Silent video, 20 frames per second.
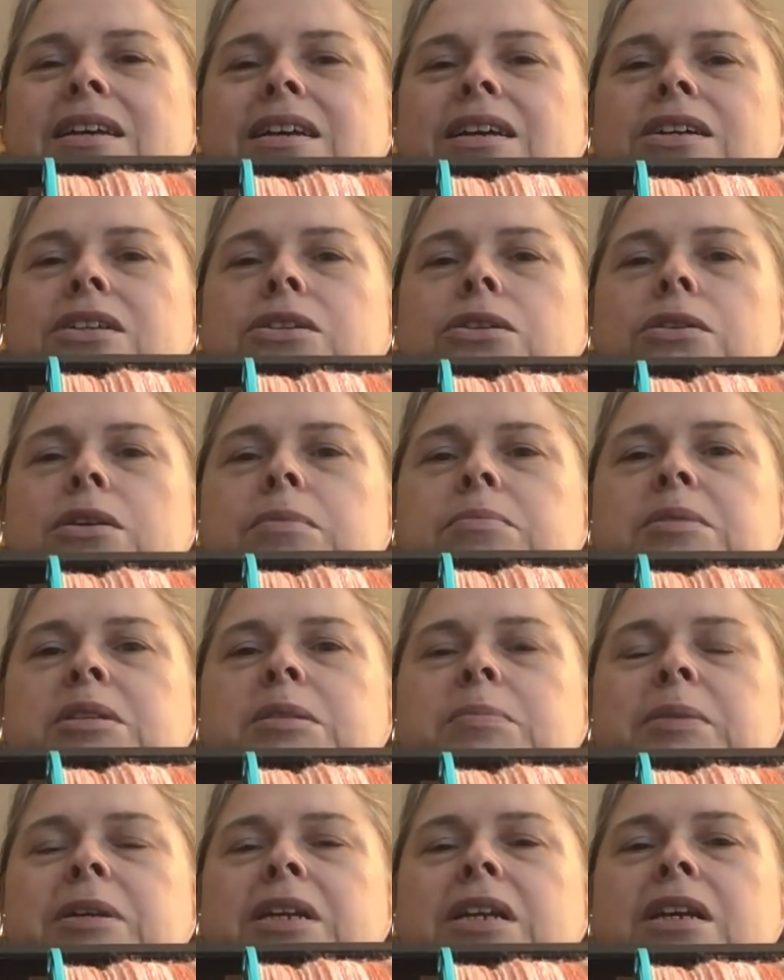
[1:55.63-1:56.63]
So I'm
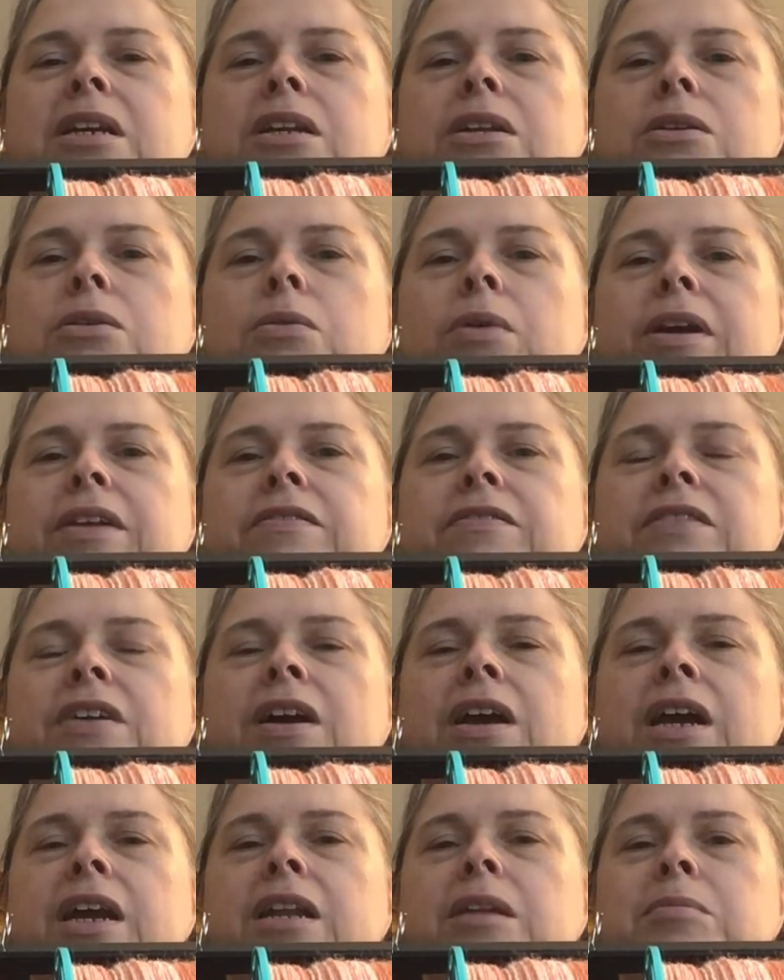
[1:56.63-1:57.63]
spinning it quite
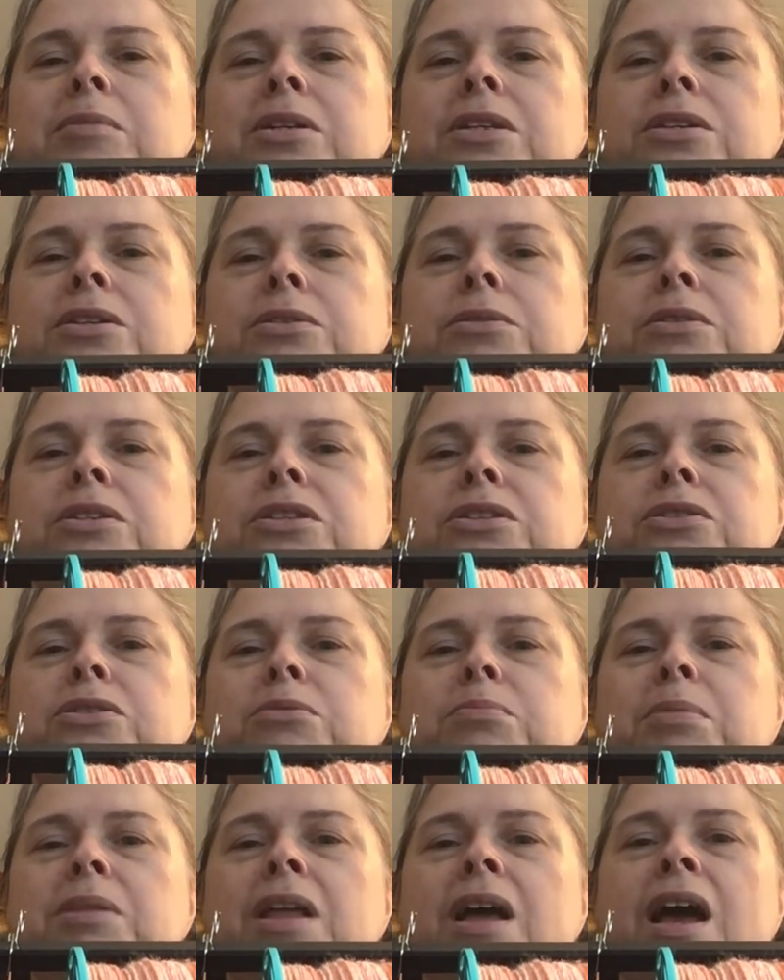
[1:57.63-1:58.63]
fine. I'm going to do a
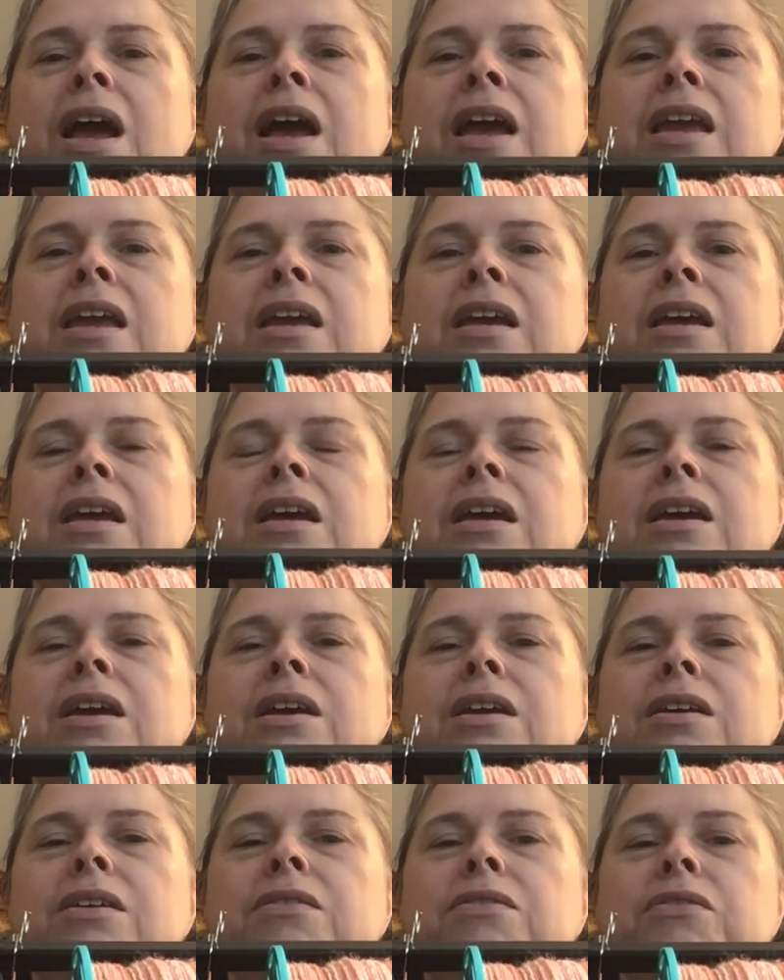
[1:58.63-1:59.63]
2-ply
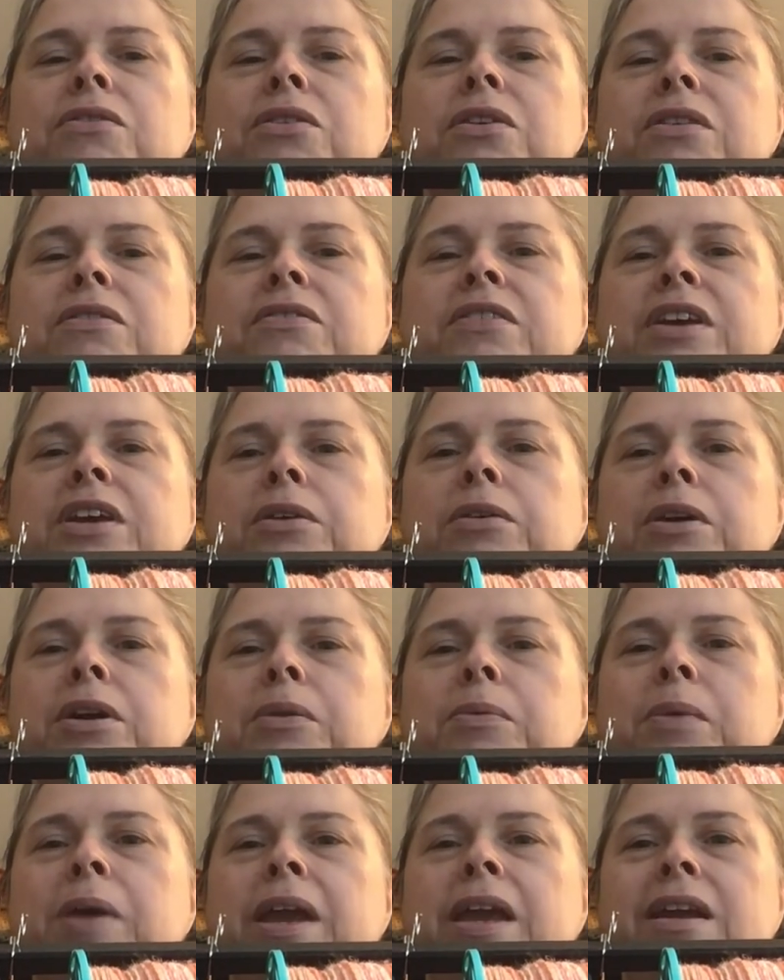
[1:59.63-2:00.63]
for a
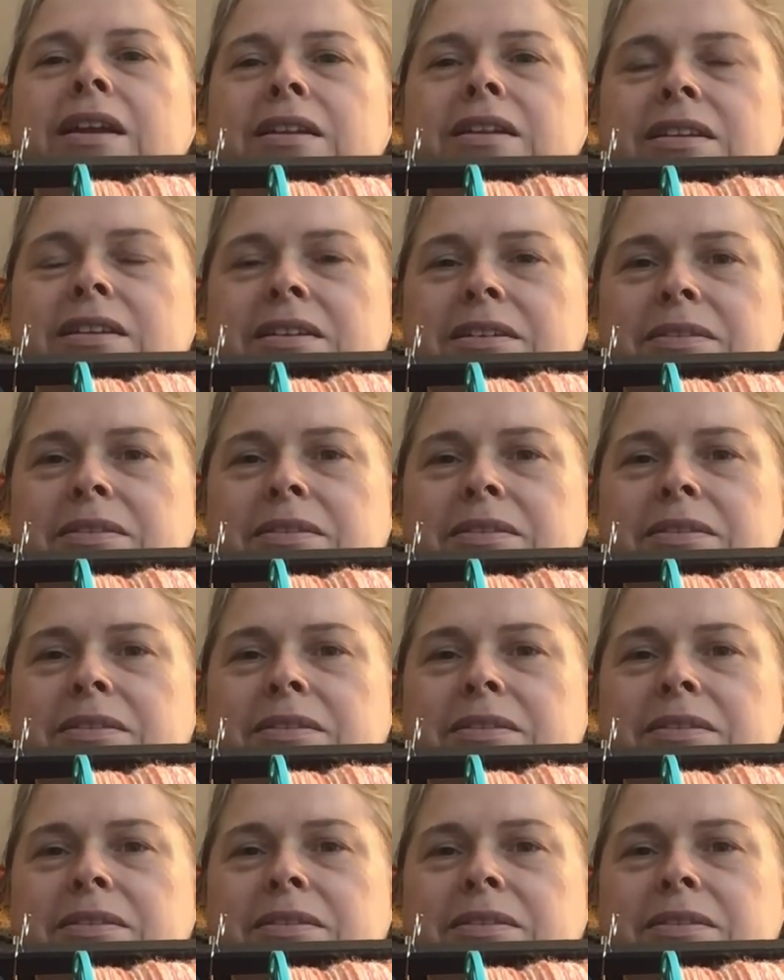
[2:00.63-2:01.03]
fingering weight.